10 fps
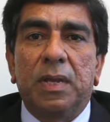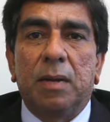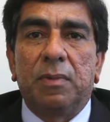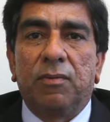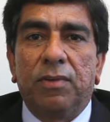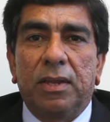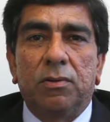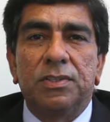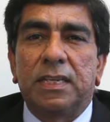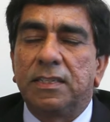become aware
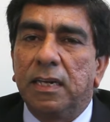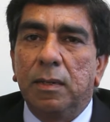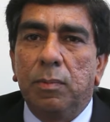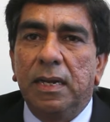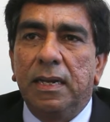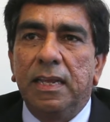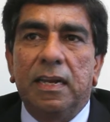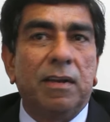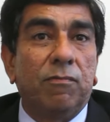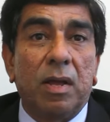on sustainability
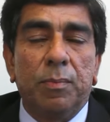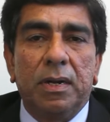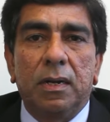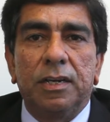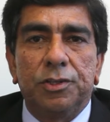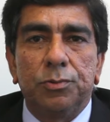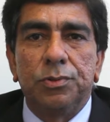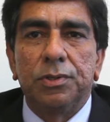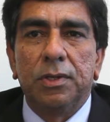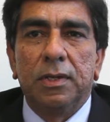and environmental
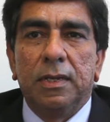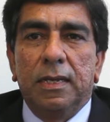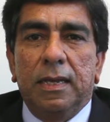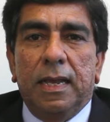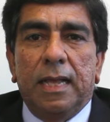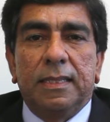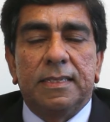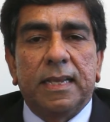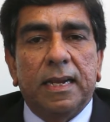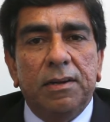issues. And the
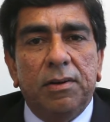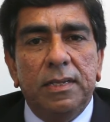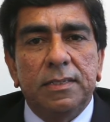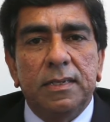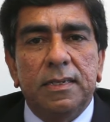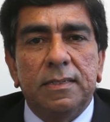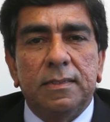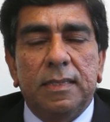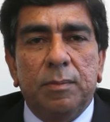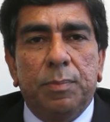second reason
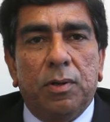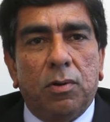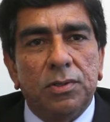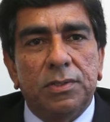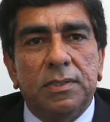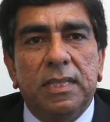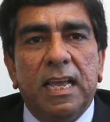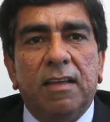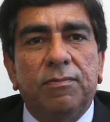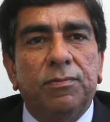is that because they
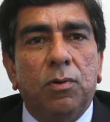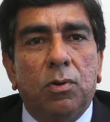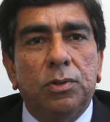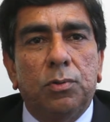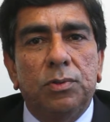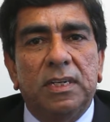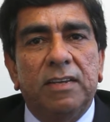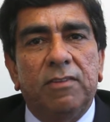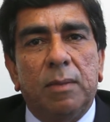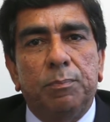have gone through the
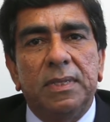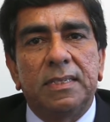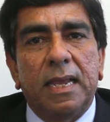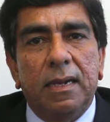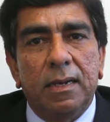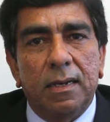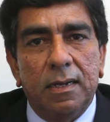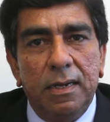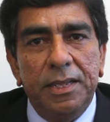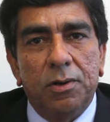development cycle
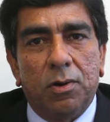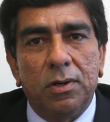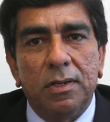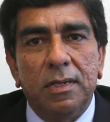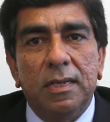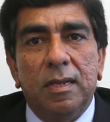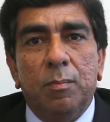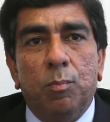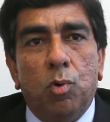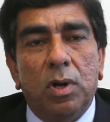early on,
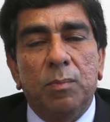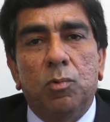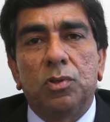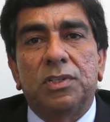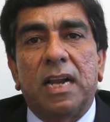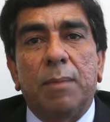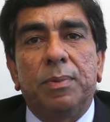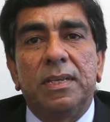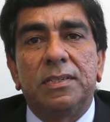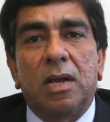more and more scrap
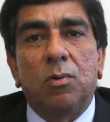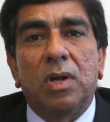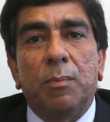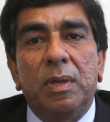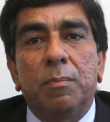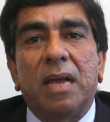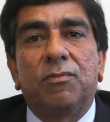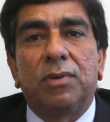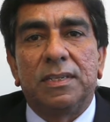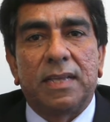is now coming back
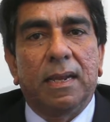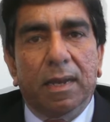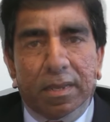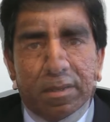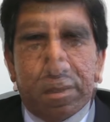for recycling.